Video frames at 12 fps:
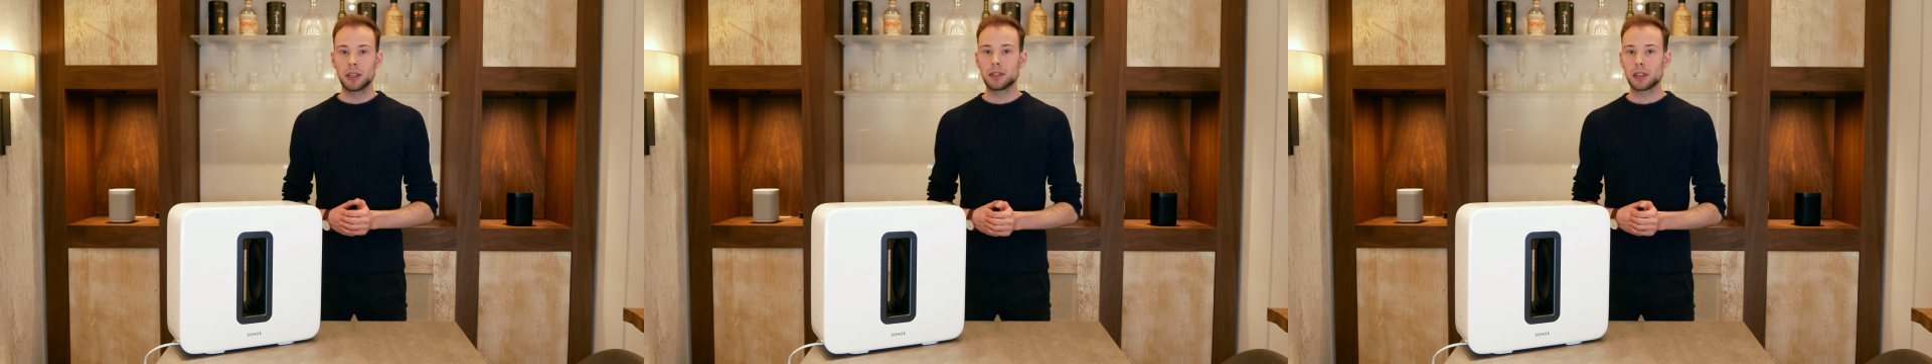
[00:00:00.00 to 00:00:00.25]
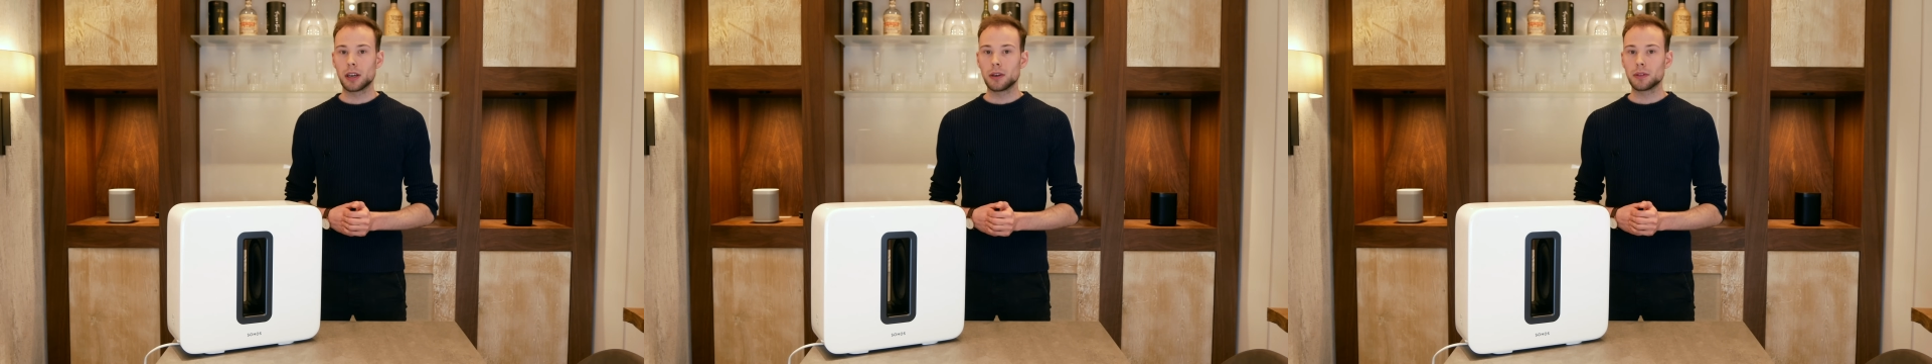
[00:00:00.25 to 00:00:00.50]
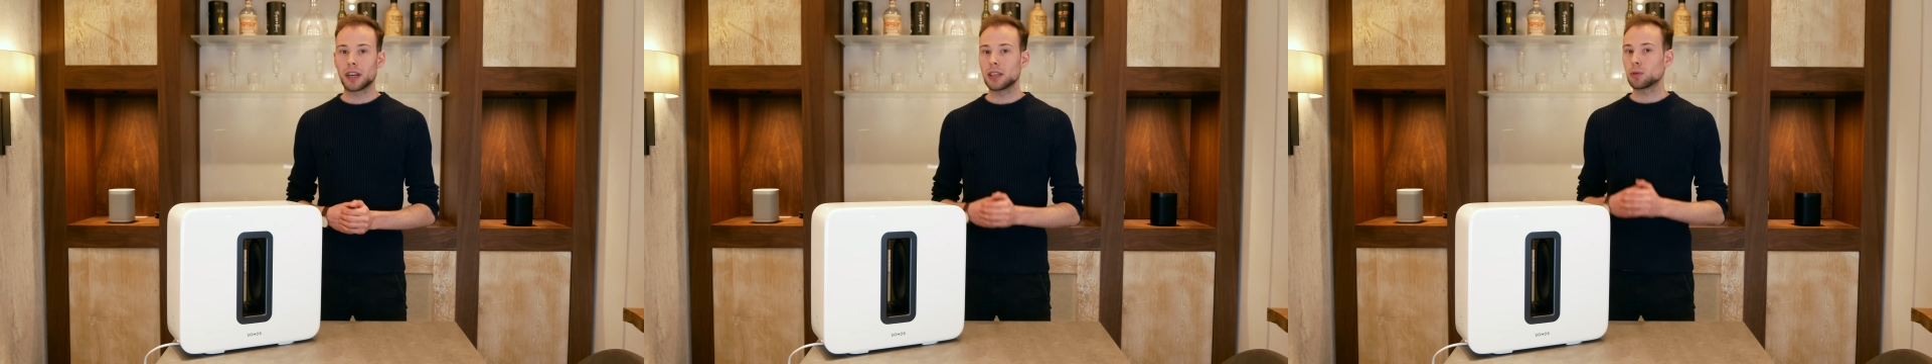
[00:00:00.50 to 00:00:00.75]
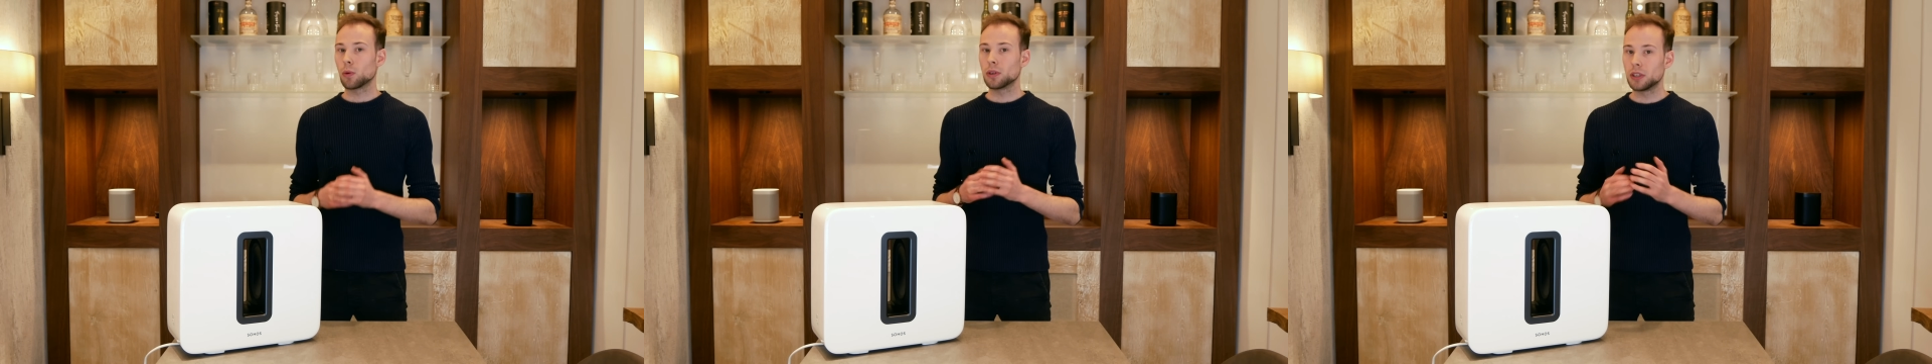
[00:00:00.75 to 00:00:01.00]
So
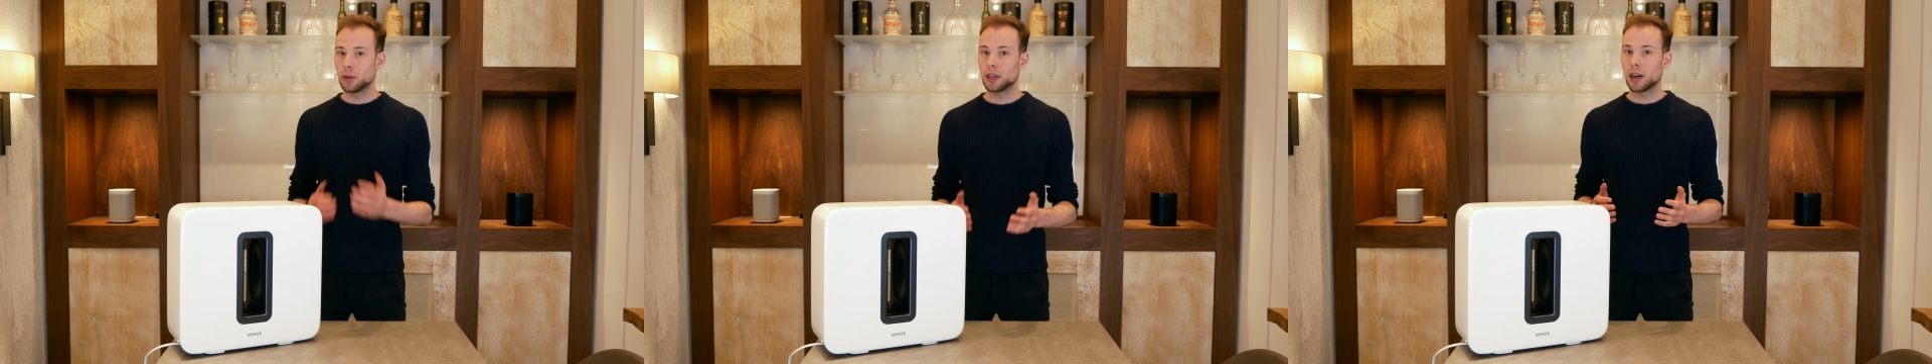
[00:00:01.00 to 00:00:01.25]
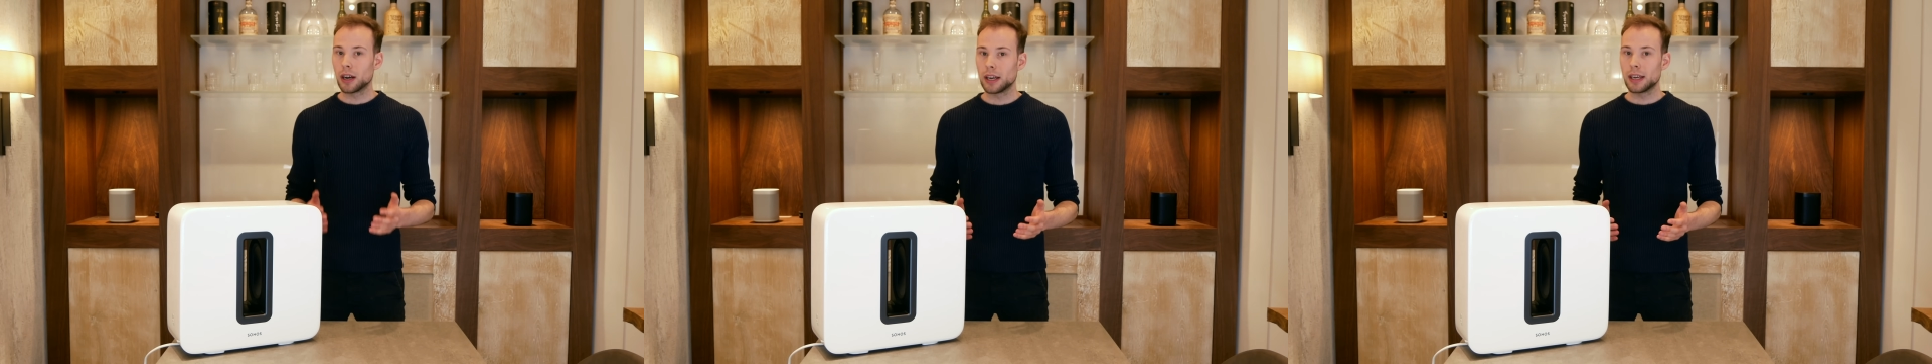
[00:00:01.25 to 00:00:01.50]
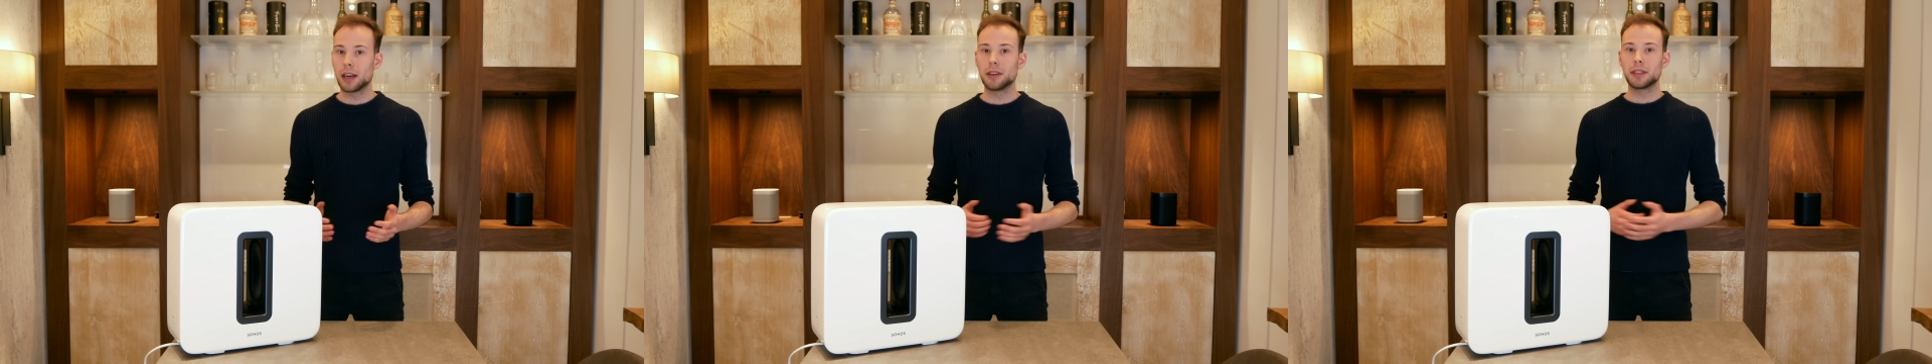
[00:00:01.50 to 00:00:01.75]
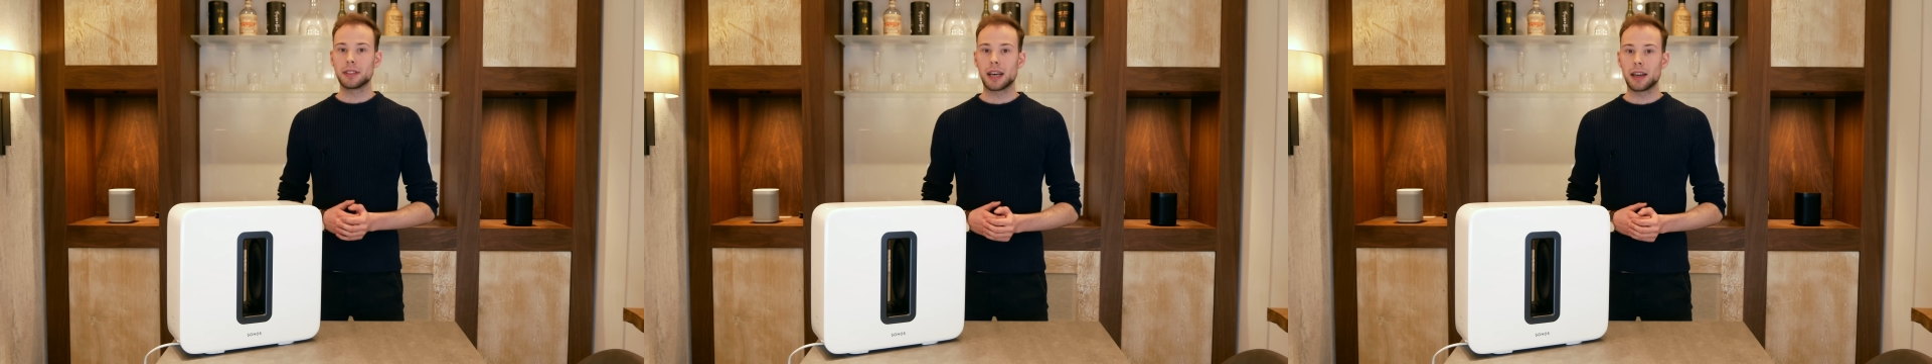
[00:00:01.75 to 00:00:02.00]
that's what you and I
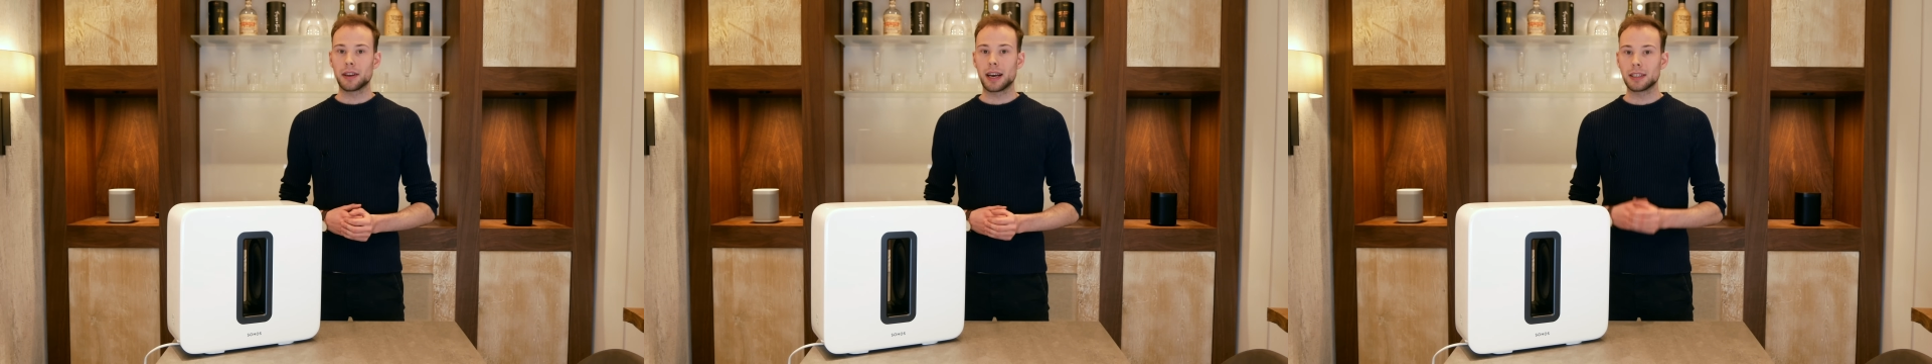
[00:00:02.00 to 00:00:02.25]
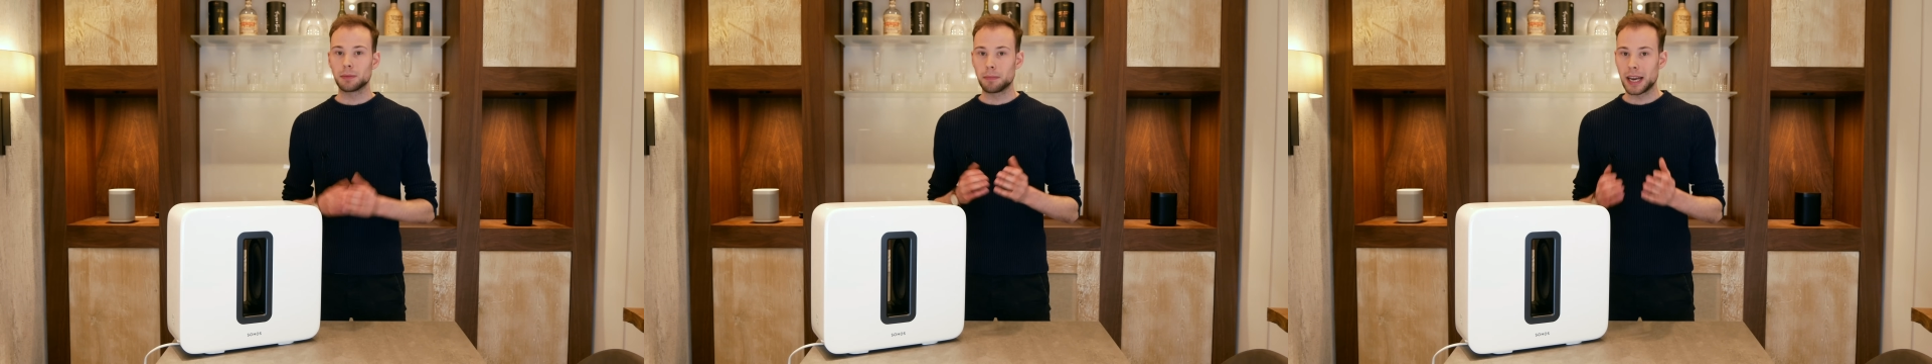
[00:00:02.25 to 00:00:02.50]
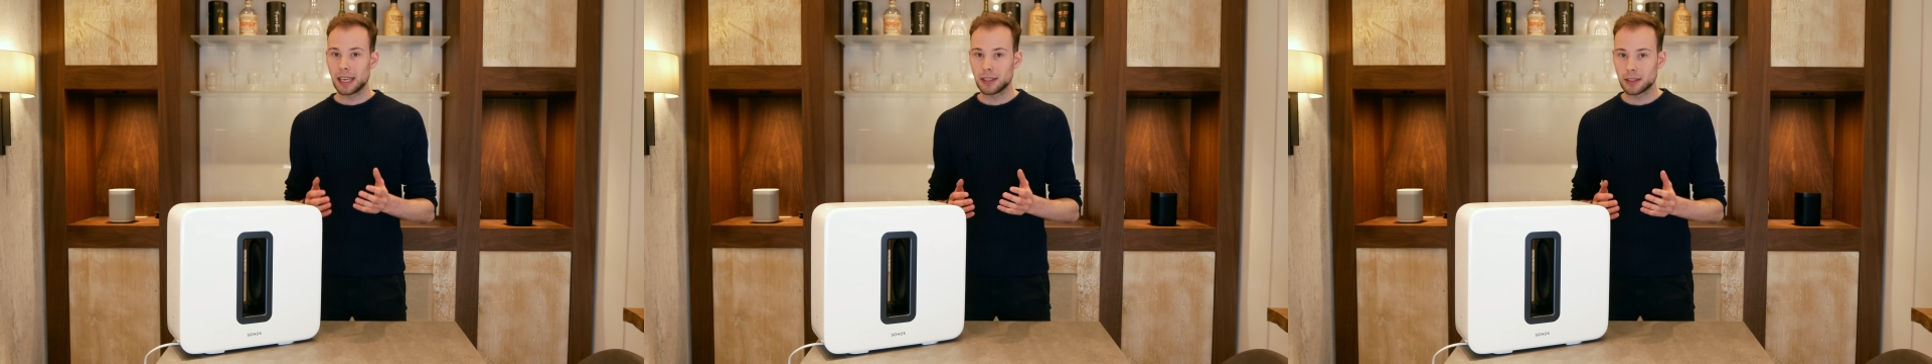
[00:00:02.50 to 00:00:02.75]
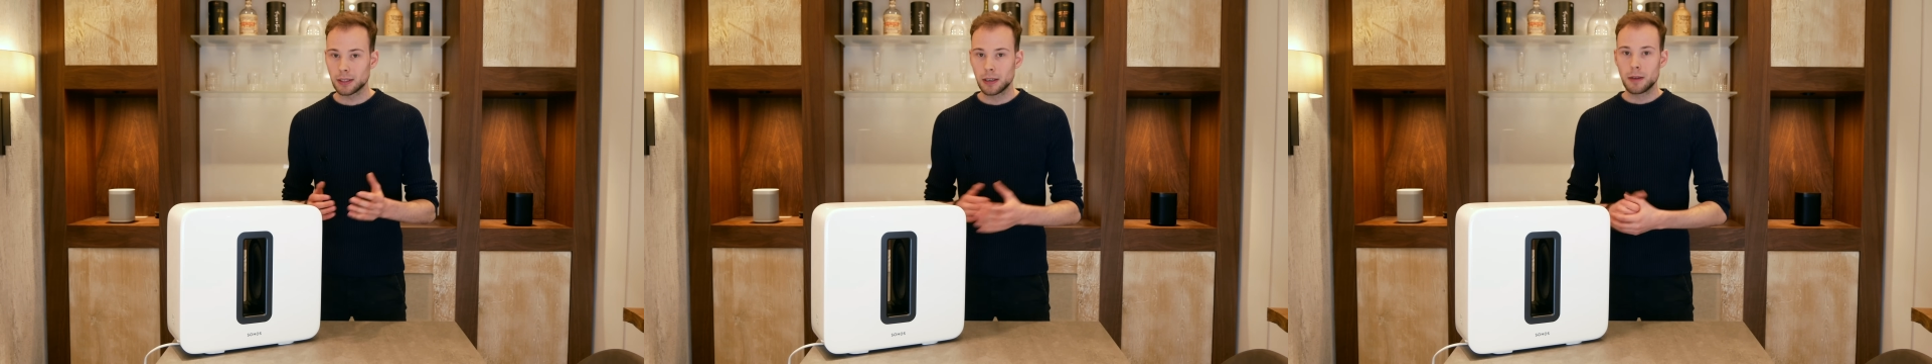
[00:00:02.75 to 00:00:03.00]
understand as
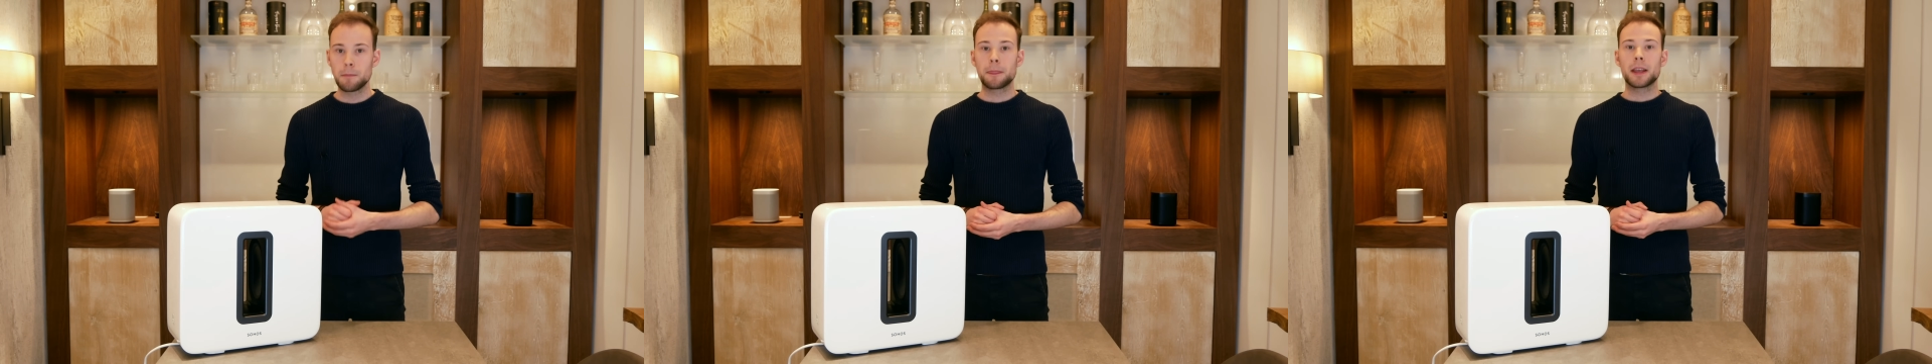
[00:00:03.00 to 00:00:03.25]
bass.